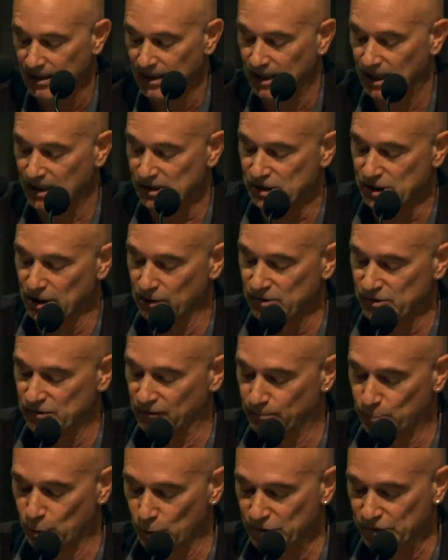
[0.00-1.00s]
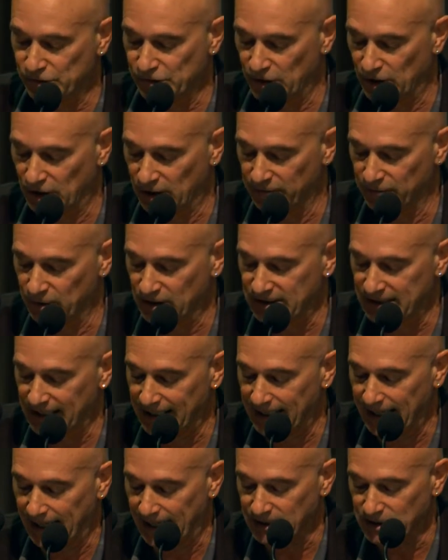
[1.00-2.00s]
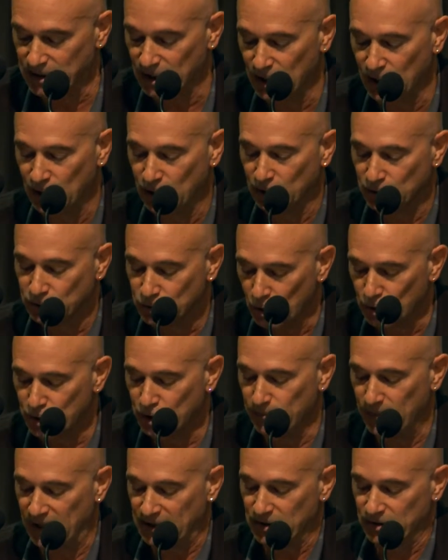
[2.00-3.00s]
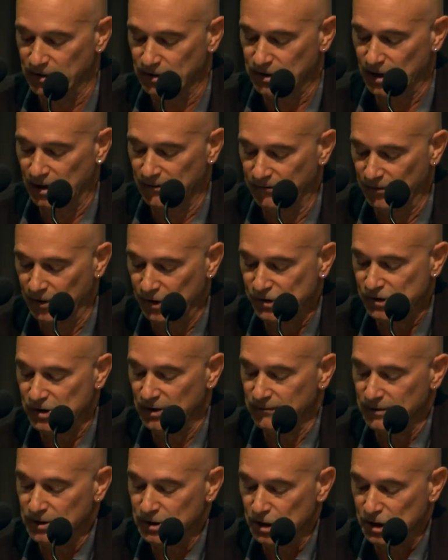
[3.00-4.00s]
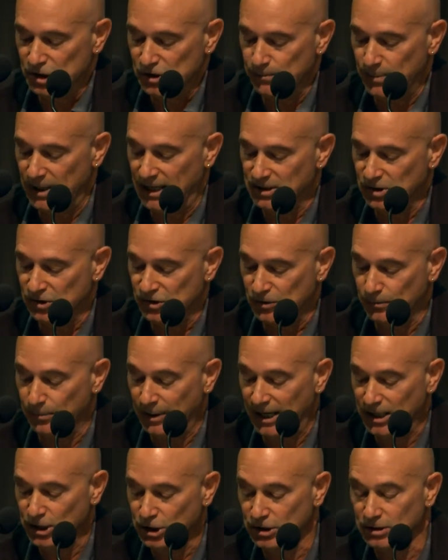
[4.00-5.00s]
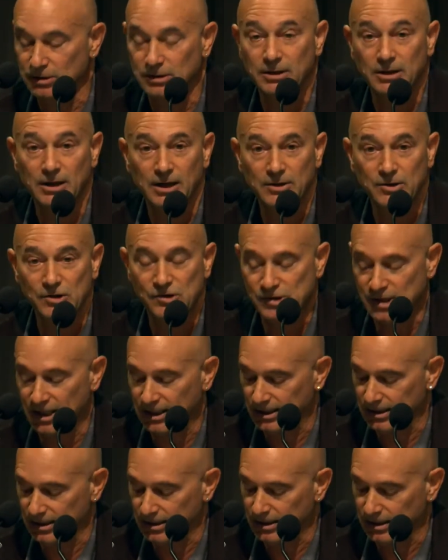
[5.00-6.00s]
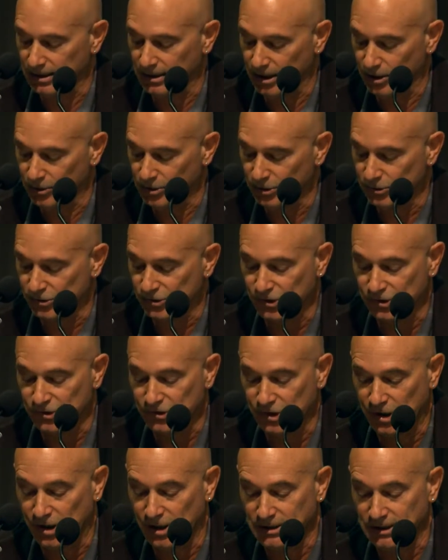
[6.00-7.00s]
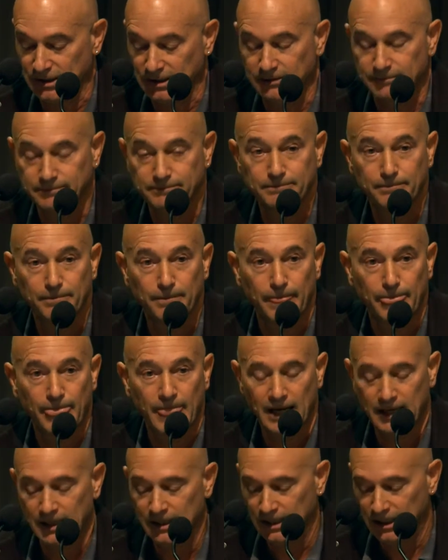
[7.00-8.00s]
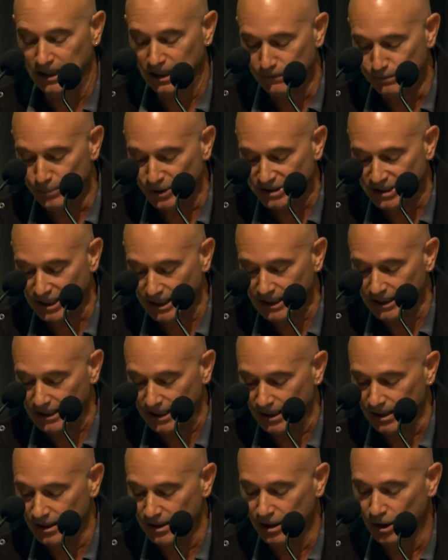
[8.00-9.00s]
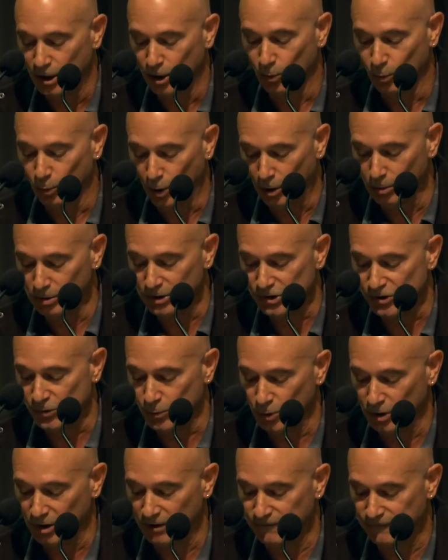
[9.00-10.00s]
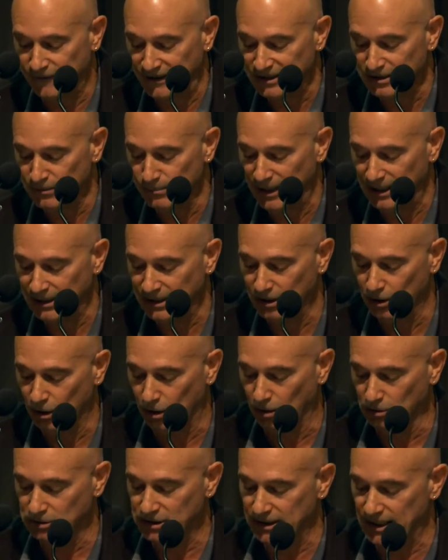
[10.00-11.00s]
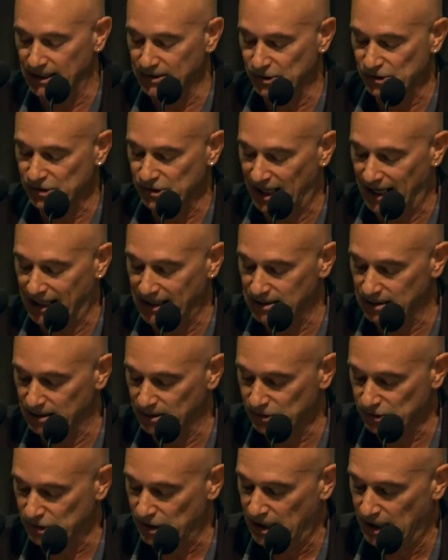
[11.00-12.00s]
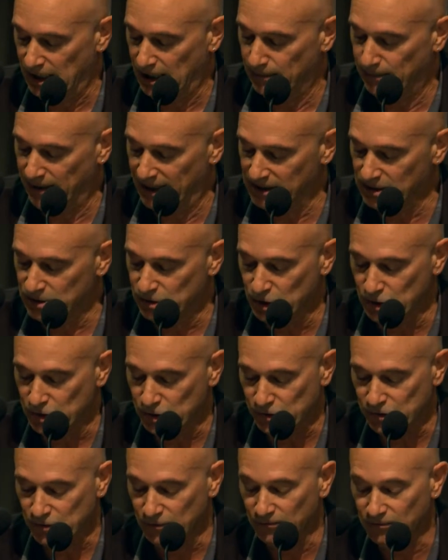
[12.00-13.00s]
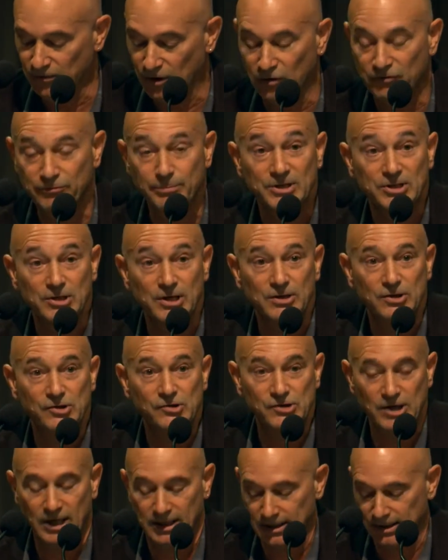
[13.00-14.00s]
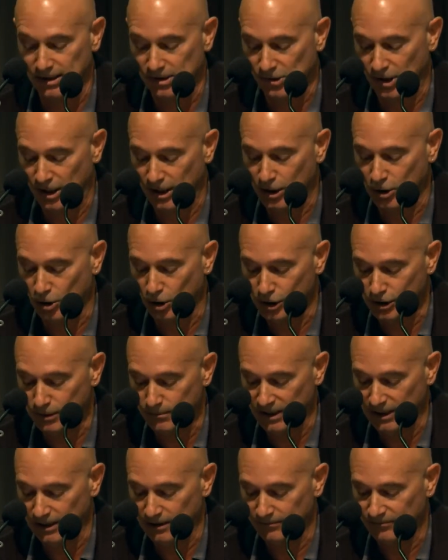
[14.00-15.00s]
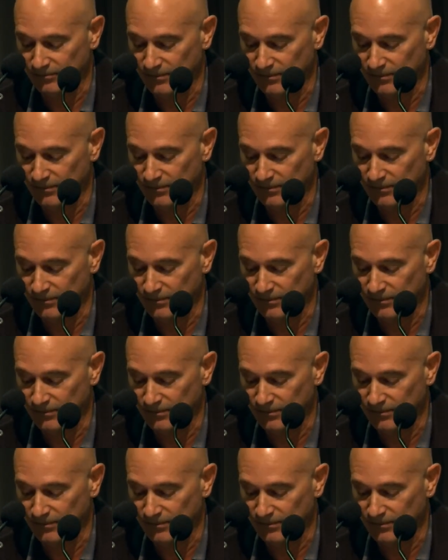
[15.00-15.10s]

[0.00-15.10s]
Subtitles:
A series of books over a decade documented the diversity of Indigenous participation in the settler colonial society. In particular, Rowley's work fundamentally altered understandings about Indigenous involvement in a settler economy.